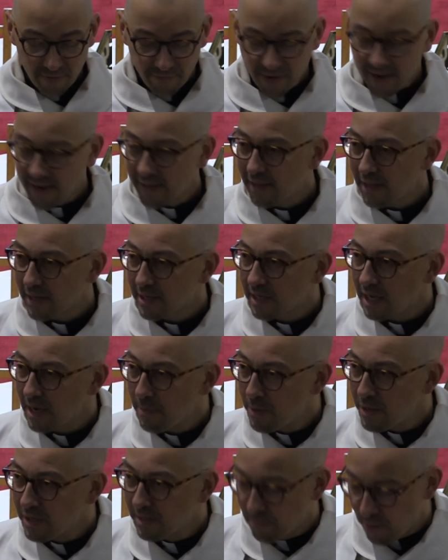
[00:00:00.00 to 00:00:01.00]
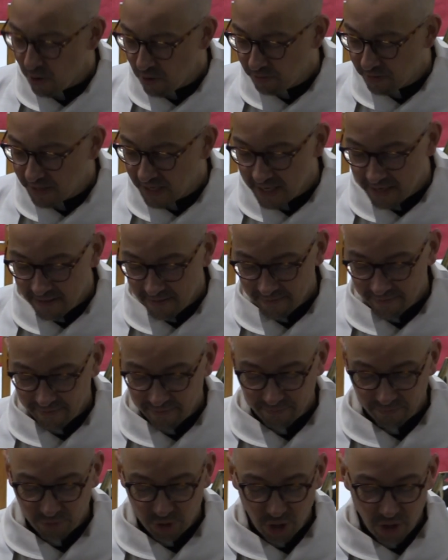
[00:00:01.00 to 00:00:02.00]
ever had their slippers pooped in,
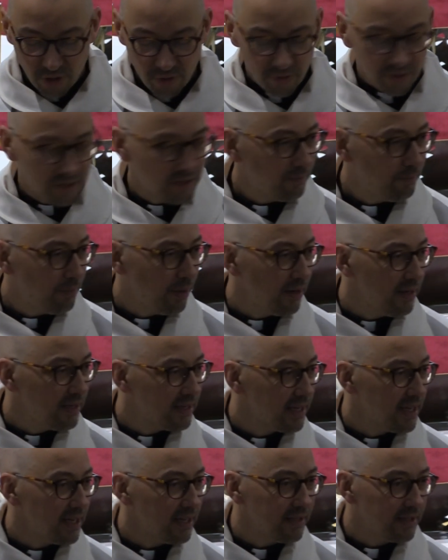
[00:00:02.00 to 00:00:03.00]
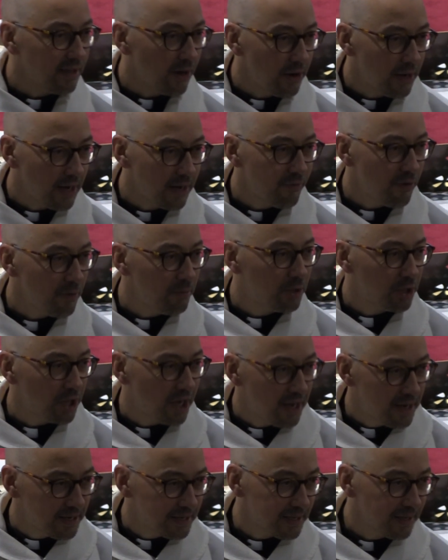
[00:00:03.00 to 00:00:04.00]
chewed, bunnies eating dining room
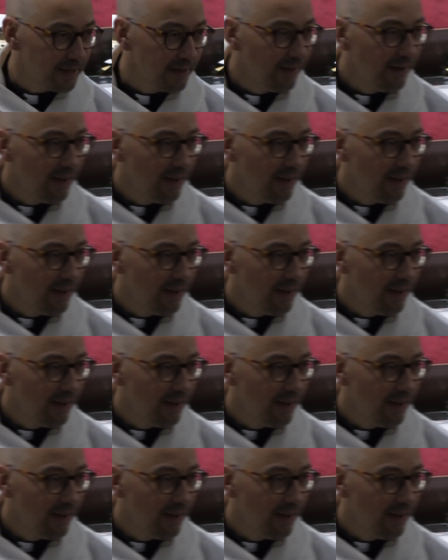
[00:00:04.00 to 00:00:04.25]
chairs?